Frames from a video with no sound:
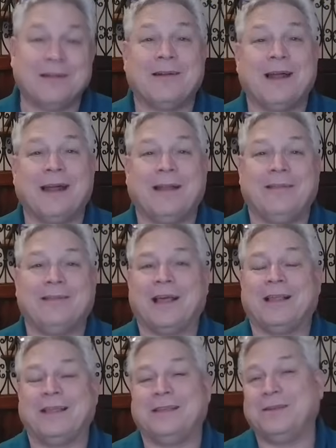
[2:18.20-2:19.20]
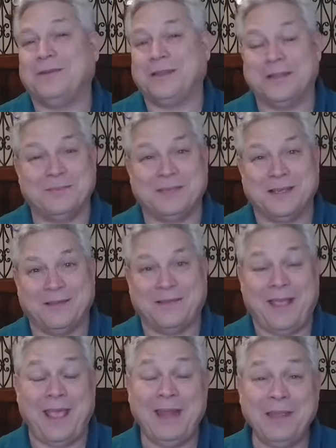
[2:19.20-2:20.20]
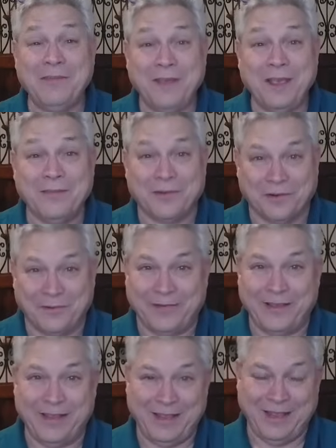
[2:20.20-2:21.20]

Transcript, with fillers: they're not exactly doing themselves any favors